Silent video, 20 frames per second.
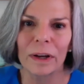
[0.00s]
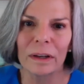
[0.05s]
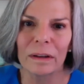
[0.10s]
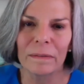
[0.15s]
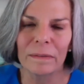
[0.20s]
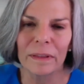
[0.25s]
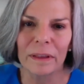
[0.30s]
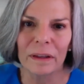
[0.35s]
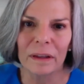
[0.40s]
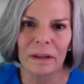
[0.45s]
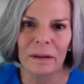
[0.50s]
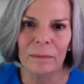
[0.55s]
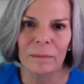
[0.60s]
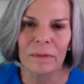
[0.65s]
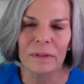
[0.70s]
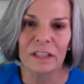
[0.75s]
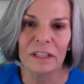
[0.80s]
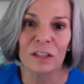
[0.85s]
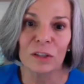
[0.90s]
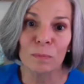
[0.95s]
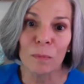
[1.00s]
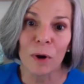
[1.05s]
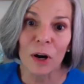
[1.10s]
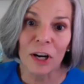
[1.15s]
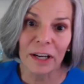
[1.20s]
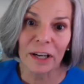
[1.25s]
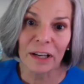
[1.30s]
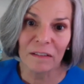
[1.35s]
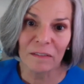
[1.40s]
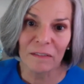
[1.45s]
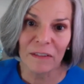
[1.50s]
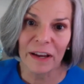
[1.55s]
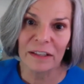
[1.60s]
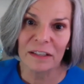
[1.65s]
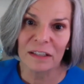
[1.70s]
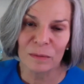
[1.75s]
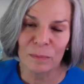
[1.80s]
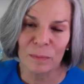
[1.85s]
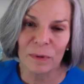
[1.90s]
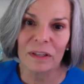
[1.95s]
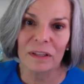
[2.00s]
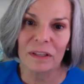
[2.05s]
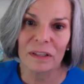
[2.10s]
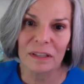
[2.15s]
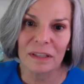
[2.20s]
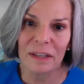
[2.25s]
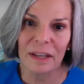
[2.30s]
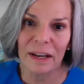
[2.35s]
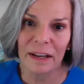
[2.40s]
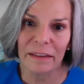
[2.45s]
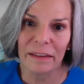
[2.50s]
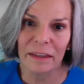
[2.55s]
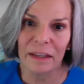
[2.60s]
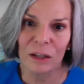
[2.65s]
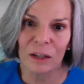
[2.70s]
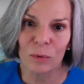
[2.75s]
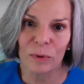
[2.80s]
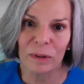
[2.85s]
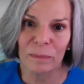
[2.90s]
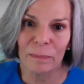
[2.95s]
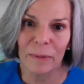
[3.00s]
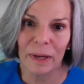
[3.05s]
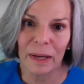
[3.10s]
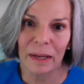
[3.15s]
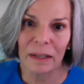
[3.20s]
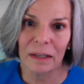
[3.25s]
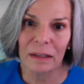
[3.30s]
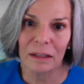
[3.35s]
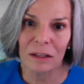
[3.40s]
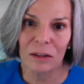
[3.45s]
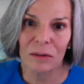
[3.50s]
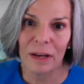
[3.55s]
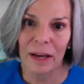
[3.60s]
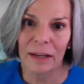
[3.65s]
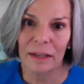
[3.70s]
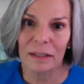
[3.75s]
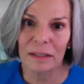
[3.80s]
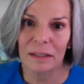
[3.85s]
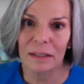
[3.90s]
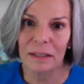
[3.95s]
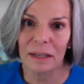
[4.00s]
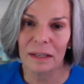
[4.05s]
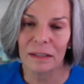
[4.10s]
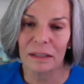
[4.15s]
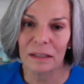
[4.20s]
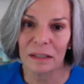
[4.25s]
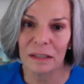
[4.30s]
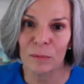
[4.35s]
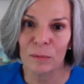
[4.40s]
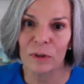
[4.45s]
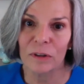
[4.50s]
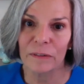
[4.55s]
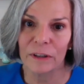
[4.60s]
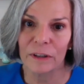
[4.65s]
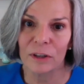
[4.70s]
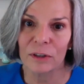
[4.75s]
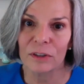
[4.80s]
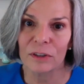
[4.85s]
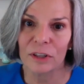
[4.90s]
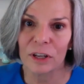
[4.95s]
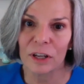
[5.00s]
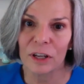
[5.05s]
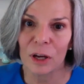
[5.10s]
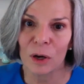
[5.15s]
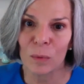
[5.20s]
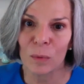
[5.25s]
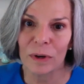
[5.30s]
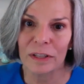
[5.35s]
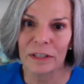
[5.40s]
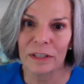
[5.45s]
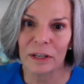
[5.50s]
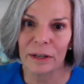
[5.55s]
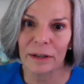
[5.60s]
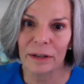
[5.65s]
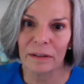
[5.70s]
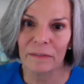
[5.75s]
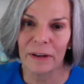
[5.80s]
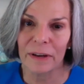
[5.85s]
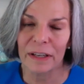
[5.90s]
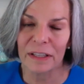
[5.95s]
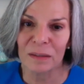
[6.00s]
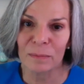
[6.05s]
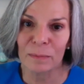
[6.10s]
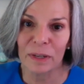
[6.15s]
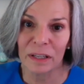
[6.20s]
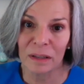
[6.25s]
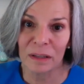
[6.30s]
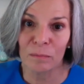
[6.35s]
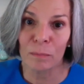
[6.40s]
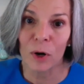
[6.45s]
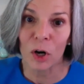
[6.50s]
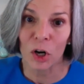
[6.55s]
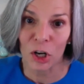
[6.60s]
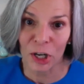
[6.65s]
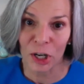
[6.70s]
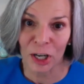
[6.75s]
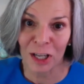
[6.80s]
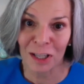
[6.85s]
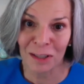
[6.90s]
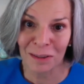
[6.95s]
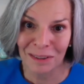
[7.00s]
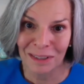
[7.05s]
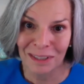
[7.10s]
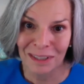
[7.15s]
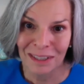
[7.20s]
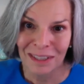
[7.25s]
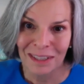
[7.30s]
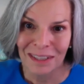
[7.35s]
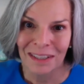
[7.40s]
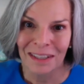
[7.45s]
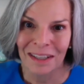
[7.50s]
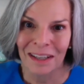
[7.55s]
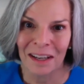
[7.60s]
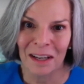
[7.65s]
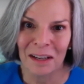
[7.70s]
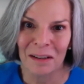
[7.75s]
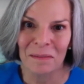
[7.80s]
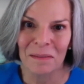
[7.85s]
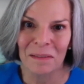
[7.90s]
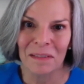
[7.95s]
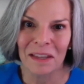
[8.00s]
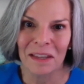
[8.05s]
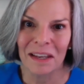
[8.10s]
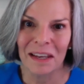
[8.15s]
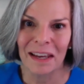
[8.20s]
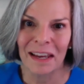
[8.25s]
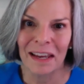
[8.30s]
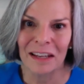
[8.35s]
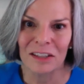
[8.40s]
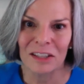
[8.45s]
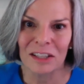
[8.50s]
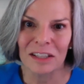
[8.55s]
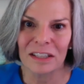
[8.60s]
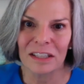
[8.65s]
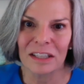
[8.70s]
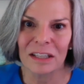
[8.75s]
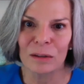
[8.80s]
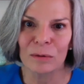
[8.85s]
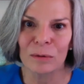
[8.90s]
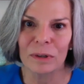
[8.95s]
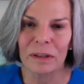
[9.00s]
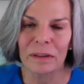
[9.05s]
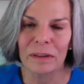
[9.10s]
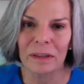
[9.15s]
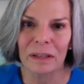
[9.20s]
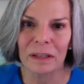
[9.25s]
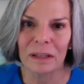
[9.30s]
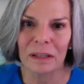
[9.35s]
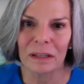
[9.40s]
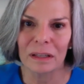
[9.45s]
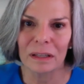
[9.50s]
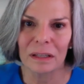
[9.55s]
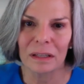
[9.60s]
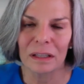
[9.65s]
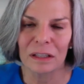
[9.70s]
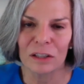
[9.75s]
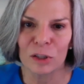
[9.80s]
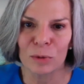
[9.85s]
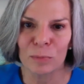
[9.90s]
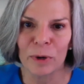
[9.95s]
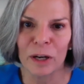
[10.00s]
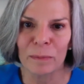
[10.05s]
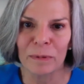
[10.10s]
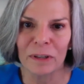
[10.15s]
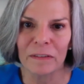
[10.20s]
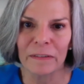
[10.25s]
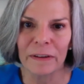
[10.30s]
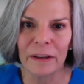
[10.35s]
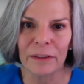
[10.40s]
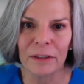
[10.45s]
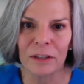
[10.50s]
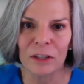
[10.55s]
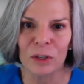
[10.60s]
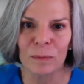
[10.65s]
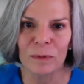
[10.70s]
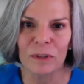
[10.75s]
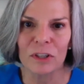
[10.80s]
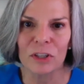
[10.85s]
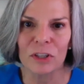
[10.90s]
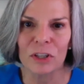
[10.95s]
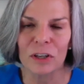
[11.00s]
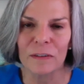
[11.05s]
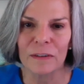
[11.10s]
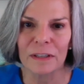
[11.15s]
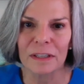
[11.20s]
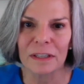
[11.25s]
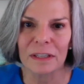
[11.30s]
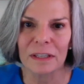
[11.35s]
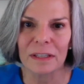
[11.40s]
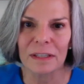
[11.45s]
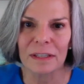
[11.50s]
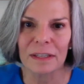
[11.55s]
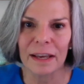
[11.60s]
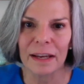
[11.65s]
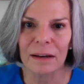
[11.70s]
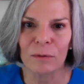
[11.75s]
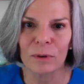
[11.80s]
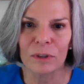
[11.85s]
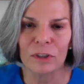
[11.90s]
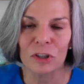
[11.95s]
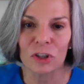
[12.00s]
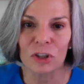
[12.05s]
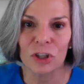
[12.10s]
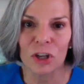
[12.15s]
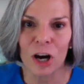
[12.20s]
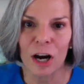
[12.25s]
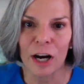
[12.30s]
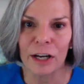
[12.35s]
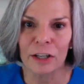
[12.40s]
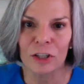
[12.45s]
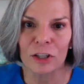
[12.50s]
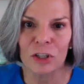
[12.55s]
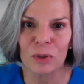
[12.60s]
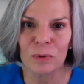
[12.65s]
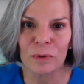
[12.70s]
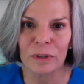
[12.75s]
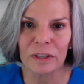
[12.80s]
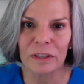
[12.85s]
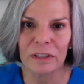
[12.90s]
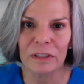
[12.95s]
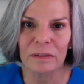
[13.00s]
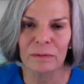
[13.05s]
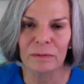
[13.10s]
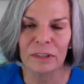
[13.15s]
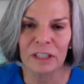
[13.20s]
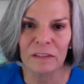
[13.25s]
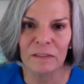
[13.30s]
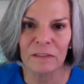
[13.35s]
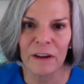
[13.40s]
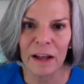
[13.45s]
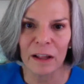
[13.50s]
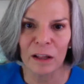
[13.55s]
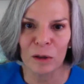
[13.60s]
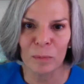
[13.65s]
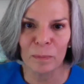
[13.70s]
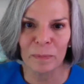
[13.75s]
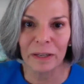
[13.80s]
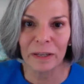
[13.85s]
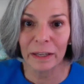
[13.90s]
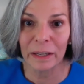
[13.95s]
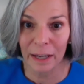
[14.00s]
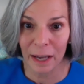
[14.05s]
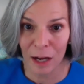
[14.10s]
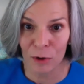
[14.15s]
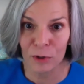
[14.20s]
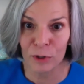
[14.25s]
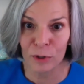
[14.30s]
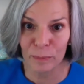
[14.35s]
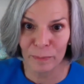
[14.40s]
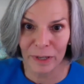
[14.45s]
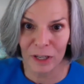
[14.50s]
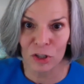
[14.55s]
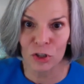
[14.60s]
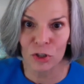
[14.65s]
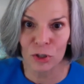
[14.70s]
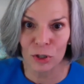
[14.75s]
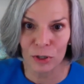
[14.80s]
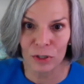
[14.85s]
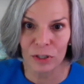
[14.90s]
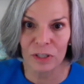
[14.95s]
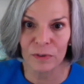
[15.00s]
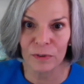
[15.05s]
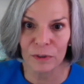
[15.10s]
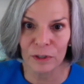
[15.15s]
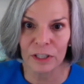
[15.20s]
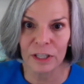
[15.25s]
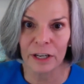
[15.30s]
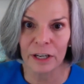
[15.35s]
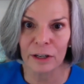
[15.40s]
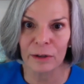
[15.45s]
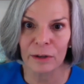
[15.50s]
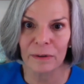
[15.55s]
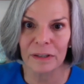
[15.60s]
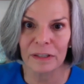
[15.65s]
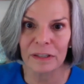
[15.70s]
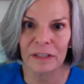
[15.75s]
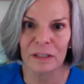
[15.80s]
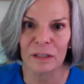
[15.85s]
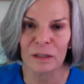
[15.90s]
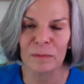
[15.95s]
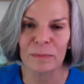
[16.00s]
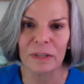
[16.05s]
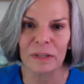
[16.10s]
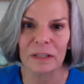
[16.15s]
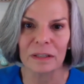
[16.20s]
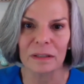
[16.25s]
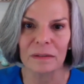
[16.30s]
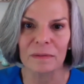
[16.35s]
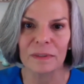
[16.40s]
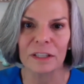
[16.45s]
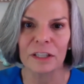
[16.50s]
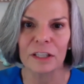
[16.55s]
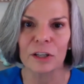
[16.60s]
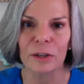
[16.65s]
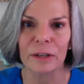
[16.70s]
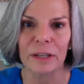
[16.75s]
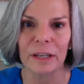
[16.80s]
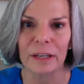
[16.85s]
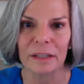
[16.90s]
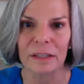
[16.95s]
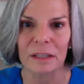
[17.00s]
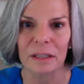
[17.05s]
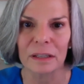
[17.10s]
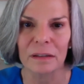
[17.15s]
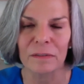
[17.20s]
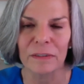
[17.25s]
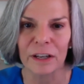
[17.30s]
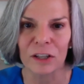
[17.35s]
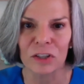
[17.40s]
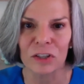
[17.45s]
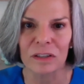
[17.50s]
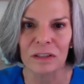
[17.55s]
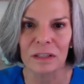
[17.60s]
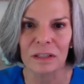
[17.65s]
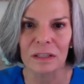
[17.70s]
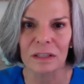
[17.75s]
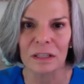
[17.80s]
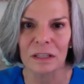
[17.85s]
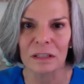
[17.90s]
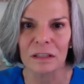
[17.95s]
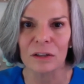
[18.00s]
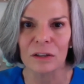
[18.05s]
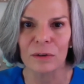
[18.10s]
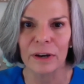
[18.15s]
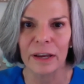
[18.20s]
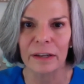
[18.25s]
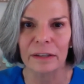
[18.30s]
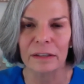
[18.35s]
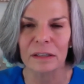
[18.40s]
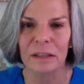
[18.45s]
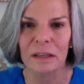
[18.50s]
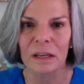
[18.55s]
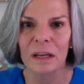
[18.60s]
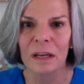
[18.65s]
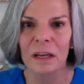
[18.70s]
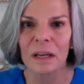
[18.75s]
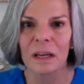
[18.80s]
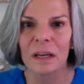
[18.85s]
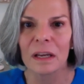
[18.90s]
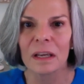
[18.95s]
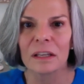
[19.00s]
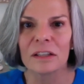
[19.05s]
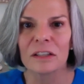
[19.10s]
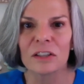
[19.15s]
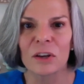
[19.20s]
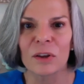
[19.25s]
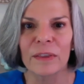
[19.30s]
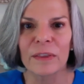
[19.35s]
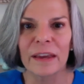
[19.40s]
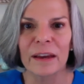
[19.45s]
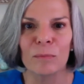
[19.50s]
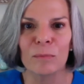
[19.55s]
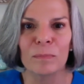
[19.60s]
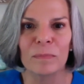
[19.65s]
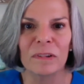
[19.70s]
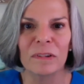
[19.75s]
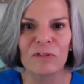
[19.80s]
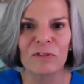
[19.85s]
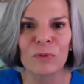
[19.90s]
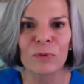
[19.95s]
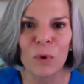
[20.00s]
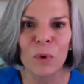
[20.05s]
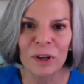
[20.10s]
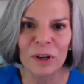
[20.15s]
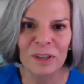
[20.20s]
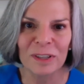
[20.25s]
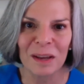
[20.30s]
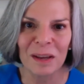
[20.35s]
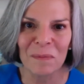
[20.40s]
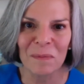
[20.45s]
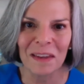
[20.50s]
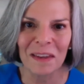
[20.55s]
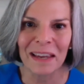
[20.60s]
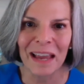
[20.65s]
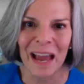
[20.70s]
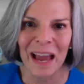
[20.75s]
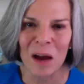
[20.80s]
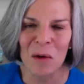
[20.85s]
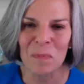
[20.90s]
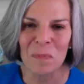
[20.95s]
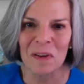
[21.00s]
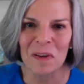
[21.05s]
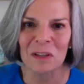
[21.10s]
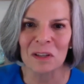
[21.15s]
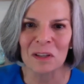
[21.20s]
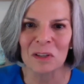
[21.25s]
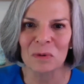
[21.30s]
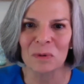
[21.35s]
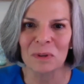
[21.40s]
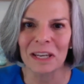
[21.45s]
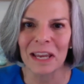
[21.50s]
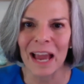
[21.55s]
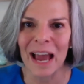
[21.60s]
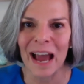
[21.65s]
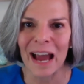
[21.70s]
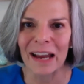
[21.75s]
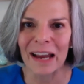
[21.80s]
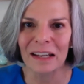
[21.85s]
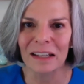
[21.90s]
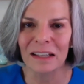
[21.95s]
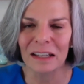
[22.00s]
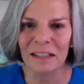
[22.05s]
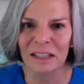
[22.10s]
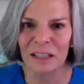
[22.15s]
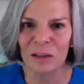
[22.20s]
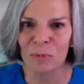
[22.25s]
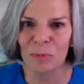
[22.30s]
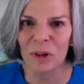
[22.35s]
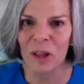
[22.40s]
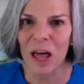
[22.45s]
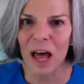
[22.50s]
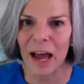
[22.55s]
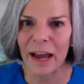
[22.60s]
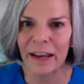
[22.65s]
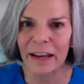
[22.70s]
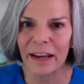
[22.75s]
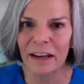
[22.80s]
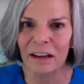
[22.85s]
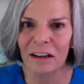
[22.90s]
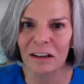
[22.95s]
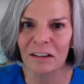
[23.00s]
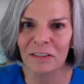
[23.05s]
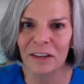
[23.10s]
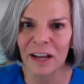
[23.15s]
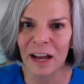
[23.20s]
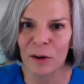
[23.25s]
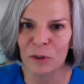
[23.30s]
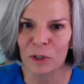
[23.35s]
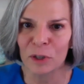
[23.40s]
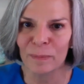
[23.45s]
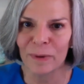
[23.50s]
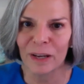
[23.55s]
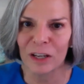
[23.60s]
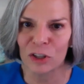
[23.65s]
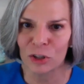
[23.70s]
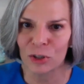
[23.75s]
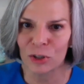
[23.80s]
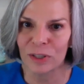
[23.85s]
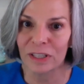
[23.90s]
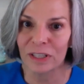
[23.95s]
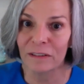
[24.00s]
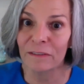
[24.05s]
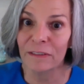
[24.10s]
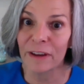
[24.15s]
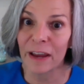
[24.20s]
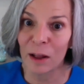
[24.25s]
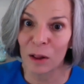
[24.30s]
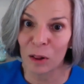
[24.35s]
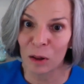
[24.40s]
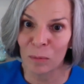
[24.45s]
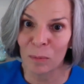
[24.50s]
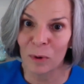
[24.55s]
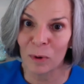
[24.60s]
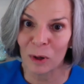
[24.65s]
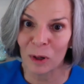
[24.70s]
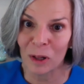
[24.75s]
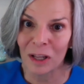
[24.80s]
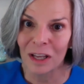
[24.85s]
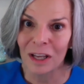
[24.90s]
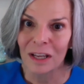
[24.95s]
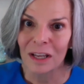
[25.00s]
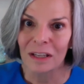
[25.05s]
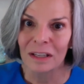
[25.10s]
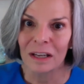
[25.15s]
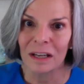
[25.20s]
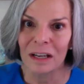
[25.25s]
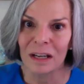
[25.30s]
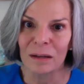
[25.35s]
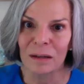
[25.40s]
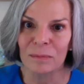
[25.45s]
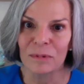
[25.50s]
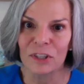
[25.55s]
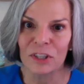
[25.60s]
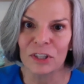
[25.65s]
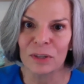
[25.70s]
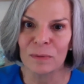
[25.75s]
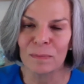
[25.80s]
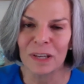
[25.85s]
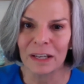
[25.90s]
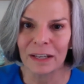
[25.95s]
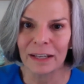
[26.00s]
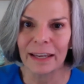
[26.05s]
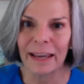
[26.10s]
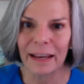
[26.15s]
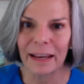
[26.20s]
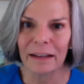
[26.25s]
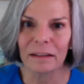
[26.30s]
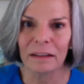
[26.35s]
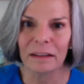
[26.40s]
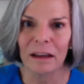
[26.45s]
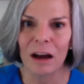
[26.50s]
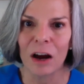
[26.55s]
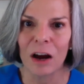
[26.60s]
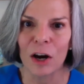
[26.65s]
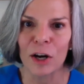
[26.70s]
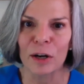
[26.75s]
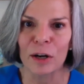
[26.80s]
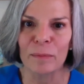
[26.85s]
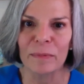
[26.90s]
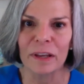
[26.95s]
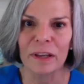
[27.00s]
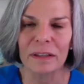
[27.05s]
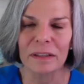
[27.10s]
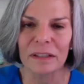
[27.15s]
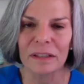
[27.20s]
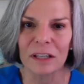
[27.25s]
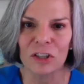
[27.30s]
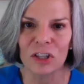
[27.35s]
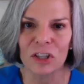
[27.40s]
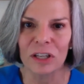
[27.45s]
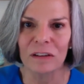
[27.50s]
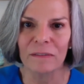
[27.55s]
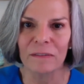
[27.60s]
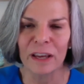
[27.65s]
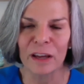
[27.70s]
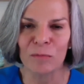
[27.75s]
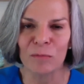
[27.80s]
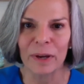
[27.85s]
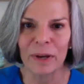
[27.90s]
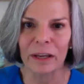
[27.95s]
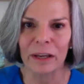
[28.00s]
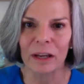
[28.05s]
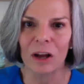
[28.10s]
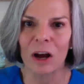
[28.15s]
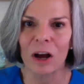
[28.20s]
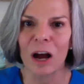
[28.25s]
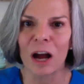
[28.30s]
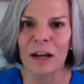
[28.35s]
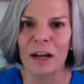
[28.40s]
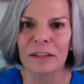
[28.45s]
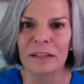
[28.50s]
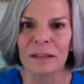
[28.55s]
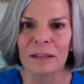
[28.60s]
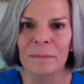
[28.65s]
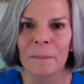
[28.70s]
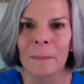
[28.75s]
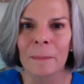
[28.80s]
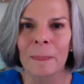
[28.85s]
of the smart investments that I think we made in the United States a number of years ago was our investment in BARDA, the entity within the Department of Health and Human Services that was charged with developing countermeasures for terrorism and serious infectious disease threats, so that before something happened, we had a supply of countermeasures available to mitigate the harm that such an event might cause.